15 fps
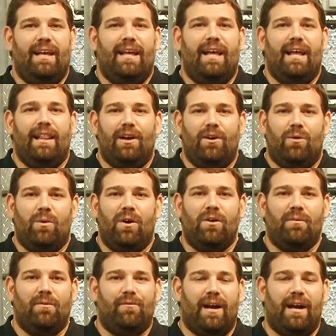Hello and welcome
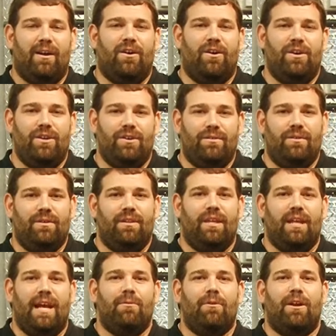to Fireguard U.
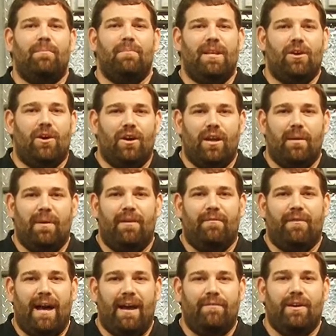Today we're going to be talking about
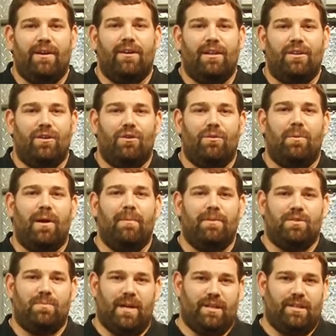five-year internal pipe
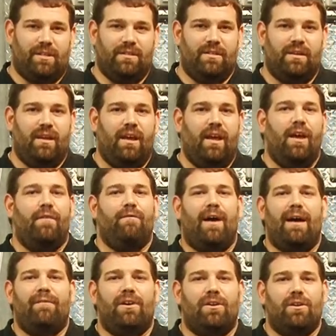inspections.
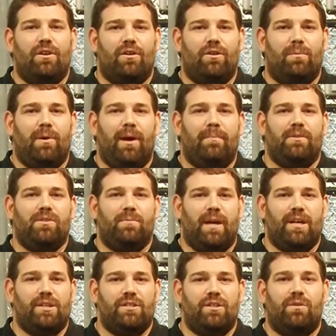Five-year internal pipe
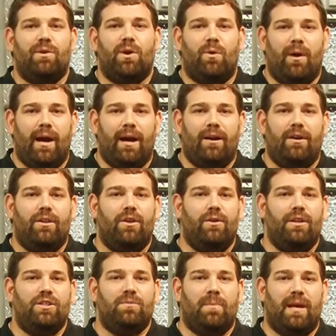inspections are required to
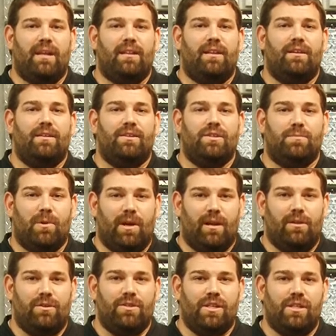inspect the
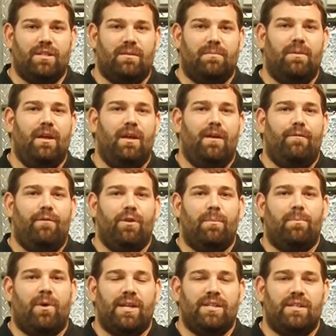sprinkler system for the
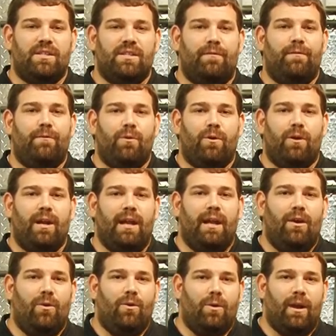presence of foreign
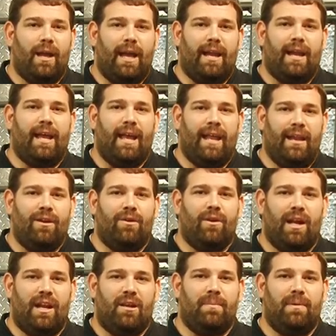organic and
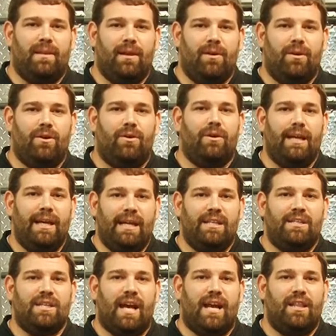inorganic material
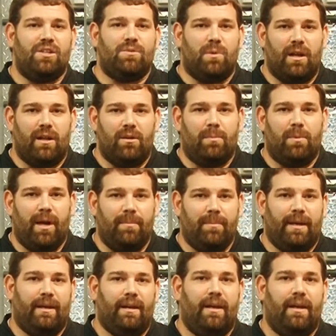inside the sprinkler piping.